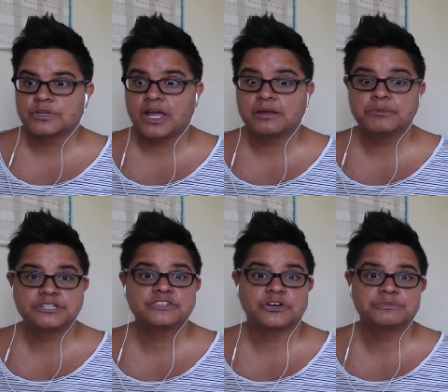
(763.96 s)
How many
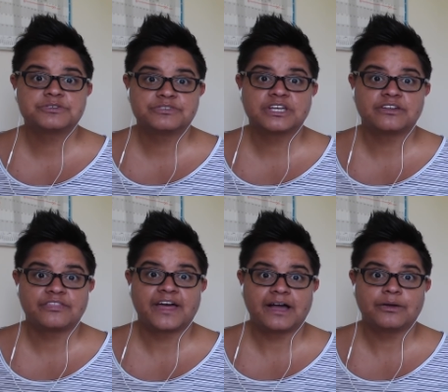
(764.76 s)
times have they done
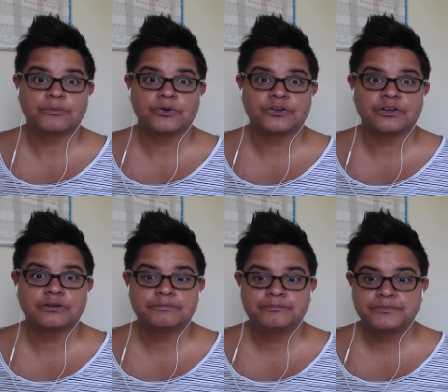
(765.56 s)
that, I wonder?
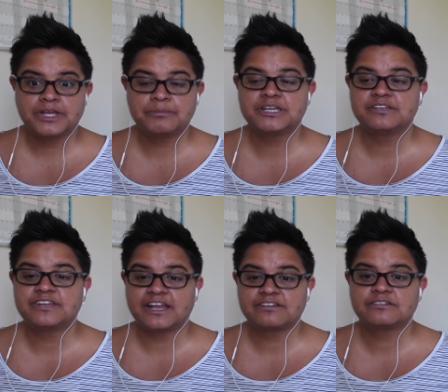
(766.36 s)
How many
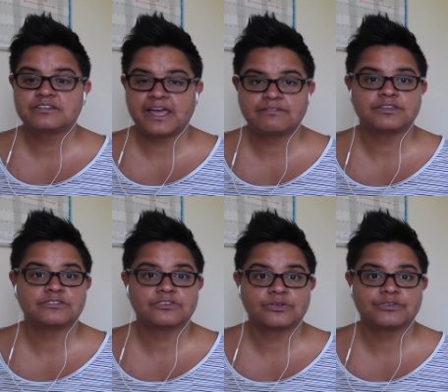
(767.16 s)
dead
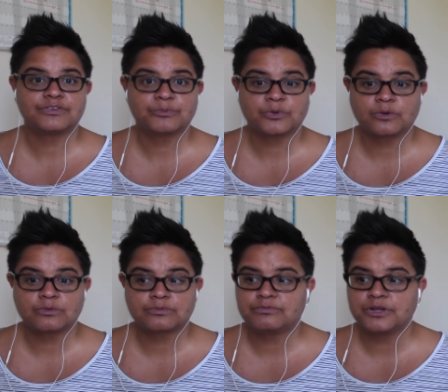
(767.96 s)
Kevins are there in the world
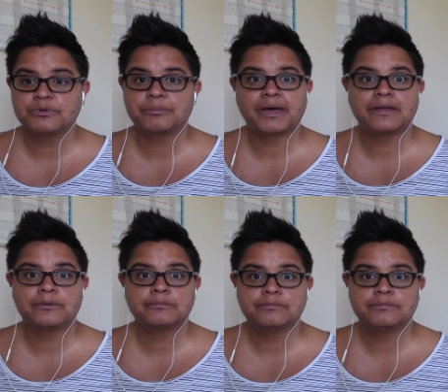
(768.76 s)
floating about?